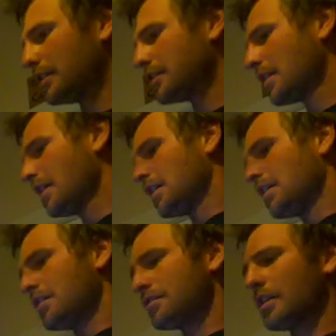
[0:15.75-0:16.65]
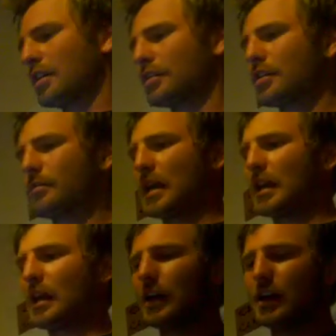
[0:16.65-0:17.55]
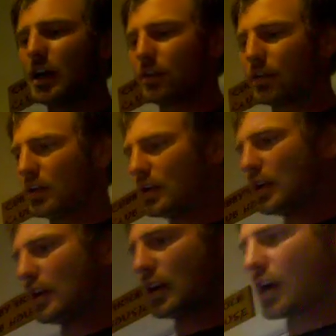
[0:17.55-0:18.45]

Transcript: is usually I'll turn my light off a